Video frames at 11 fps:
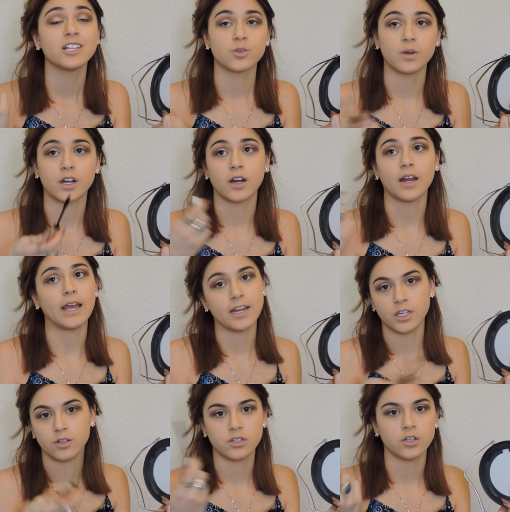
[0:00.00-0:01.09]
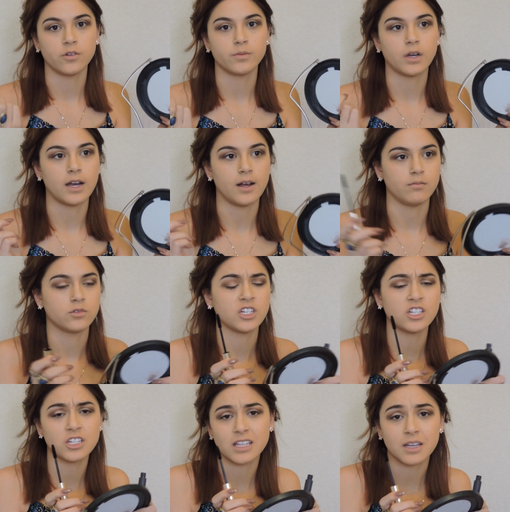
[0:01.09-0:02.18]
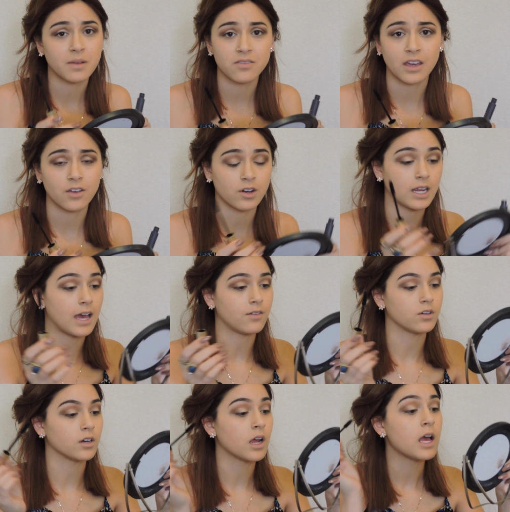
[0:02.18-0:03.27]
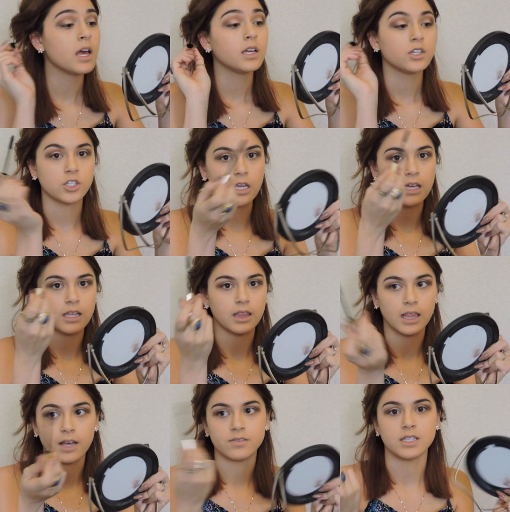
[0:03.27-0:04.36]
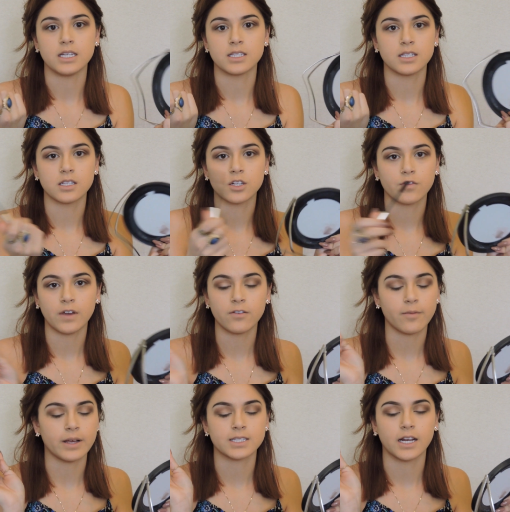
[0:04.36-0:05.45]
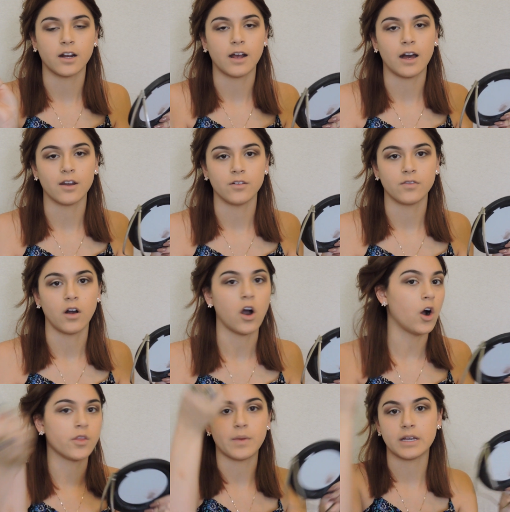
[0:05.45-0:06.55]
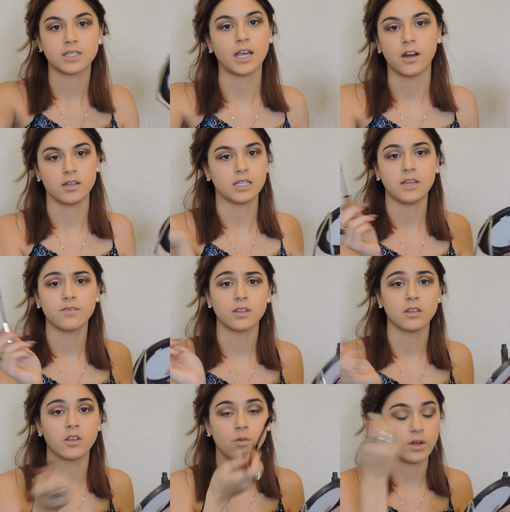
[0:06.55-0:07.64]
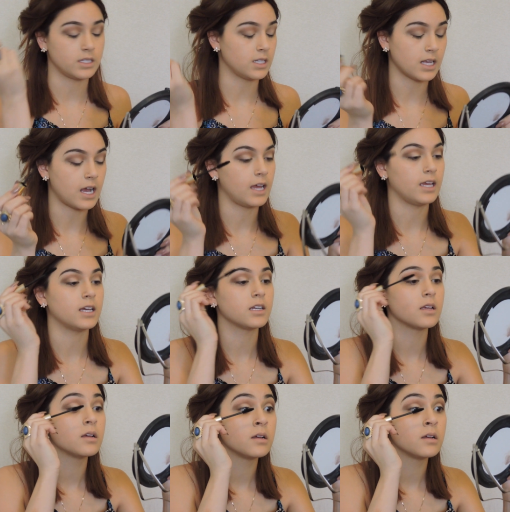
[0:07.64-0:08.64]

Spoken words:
Twitter, and YouTube, she's just like my favorite ever. She loves this. This is her favorite mascara out of all the mascaras, even the ones in the high end.